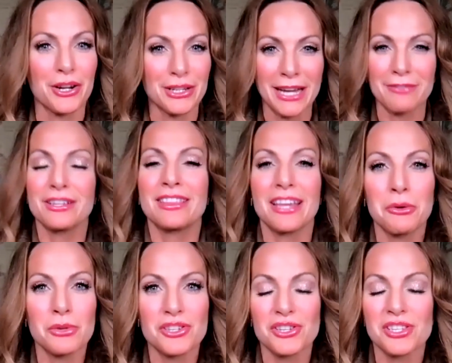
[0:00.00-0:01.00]
and everything
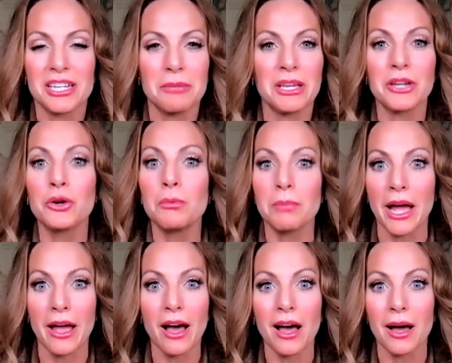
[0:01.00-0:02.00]
was just going to be
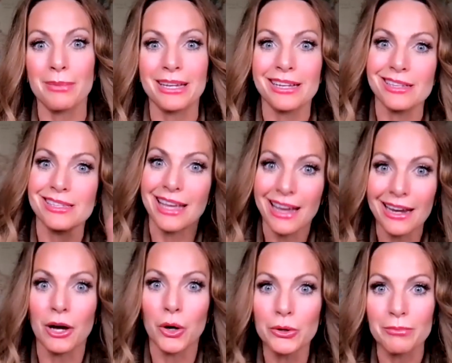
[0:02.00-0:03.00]
kumbaya, because he kind of
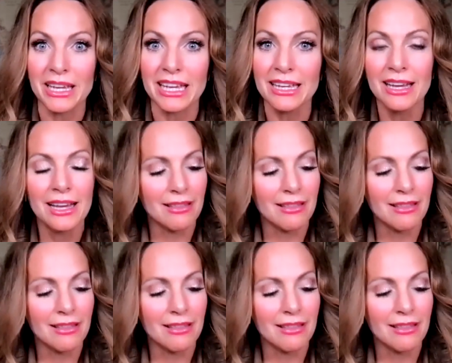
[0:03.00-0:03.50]
owed me.